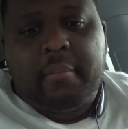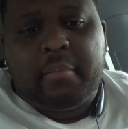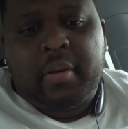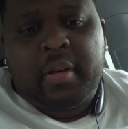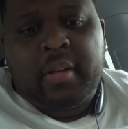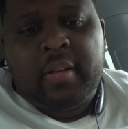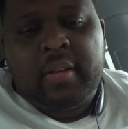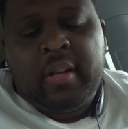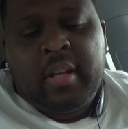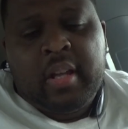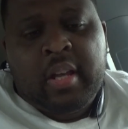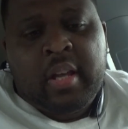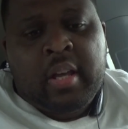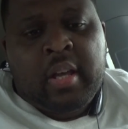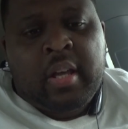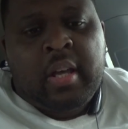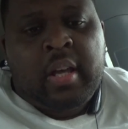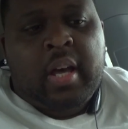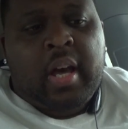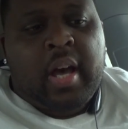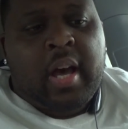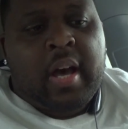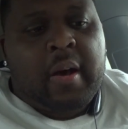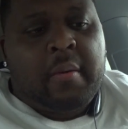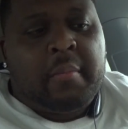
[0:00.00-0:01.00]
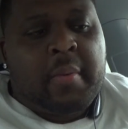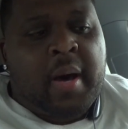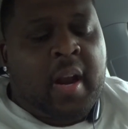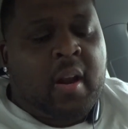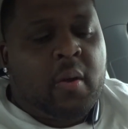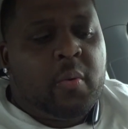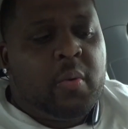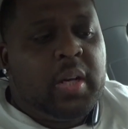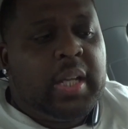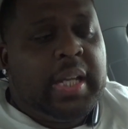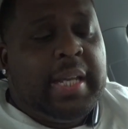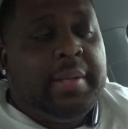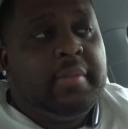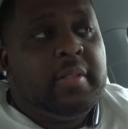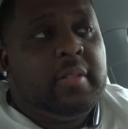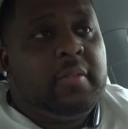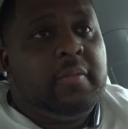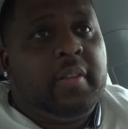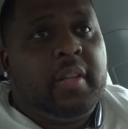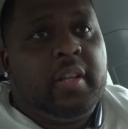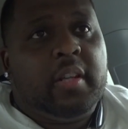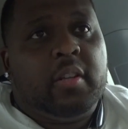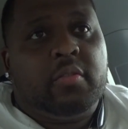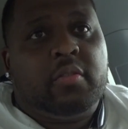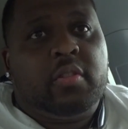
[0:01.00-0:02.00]
But I don't want to keep this
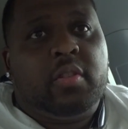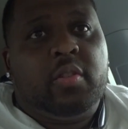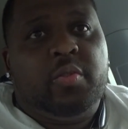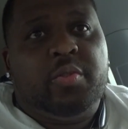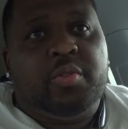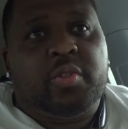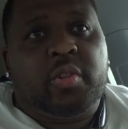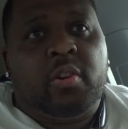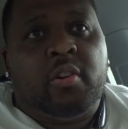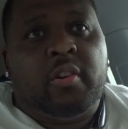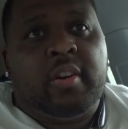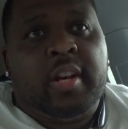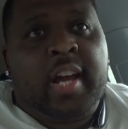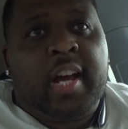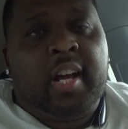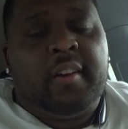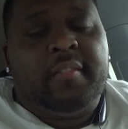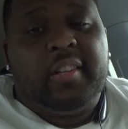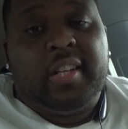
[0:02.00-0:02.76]
video too drawn out.